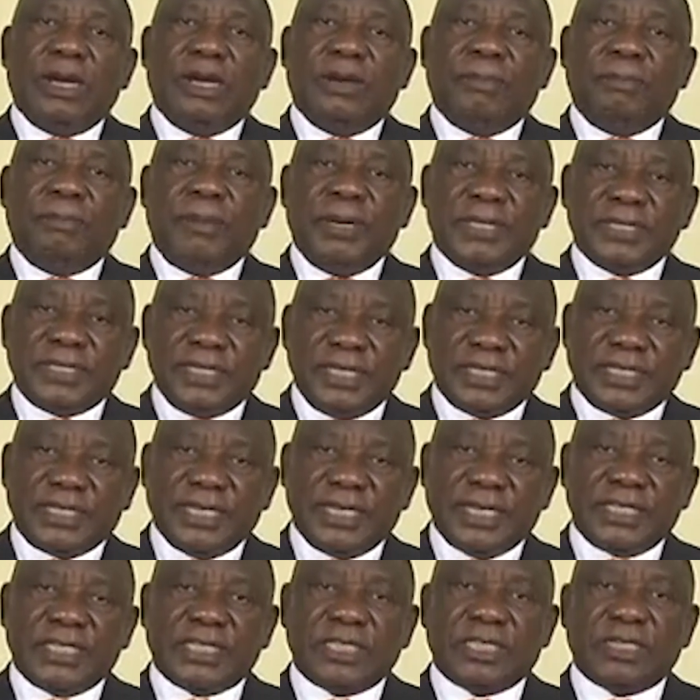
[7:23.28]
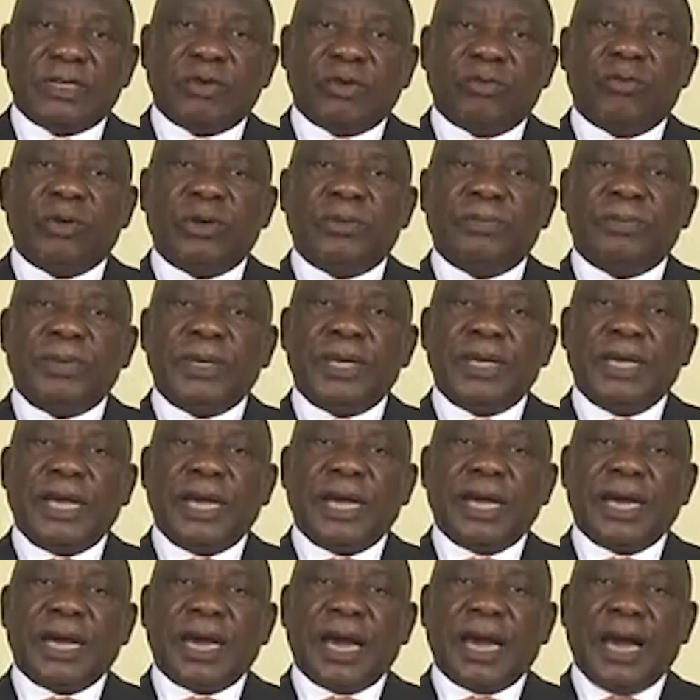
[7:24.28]
Businesses will be
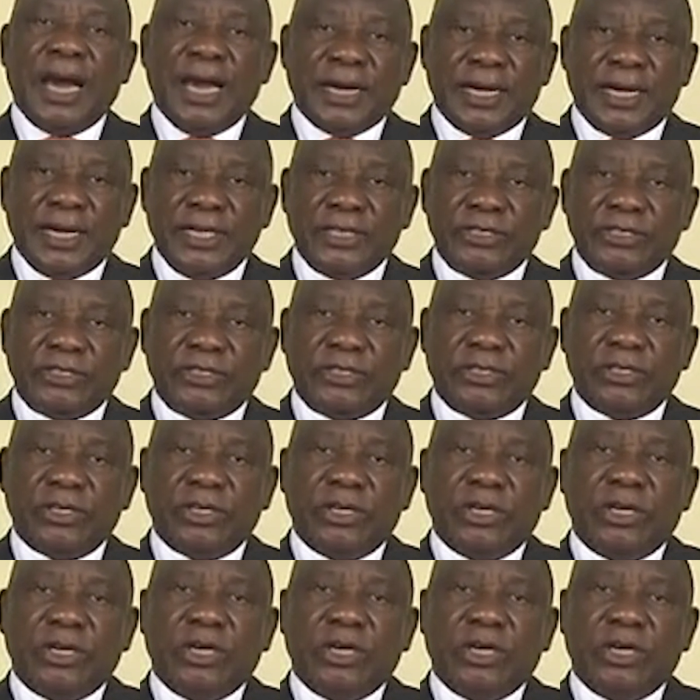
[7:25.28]
encouraged